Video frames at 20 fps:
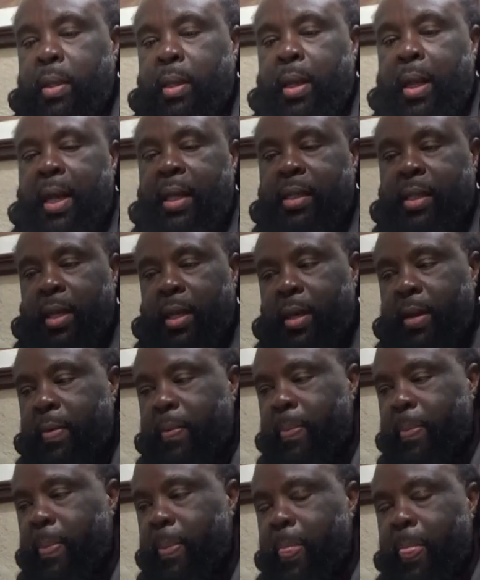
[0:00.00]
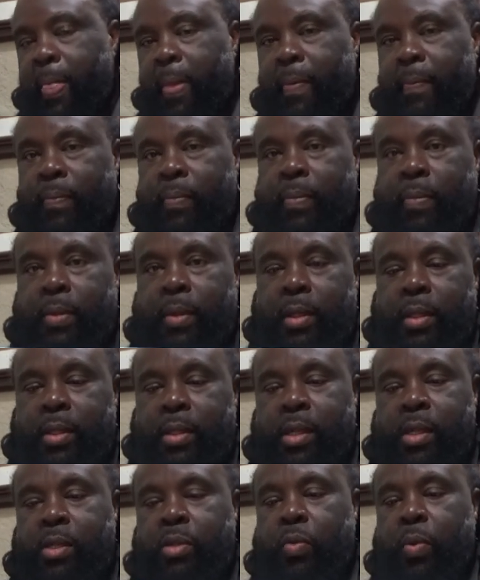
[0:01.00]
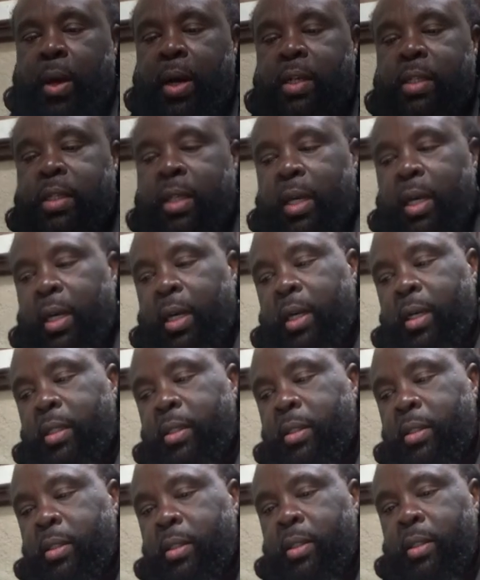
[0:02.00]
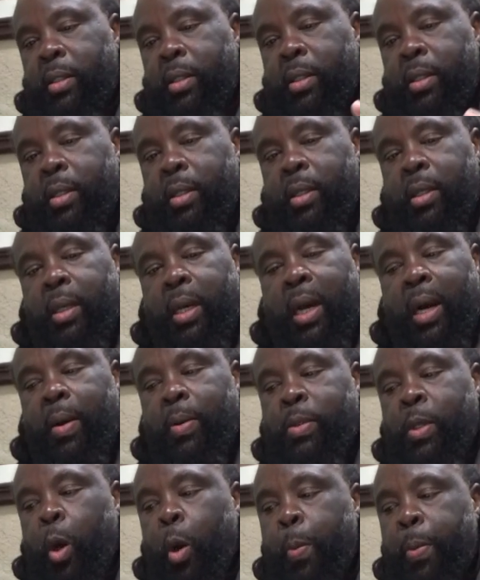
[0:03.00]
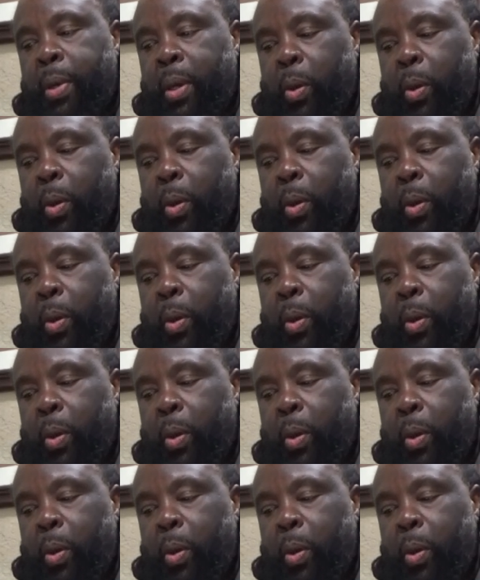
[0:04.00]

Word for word: like that, just the right size. I was hoping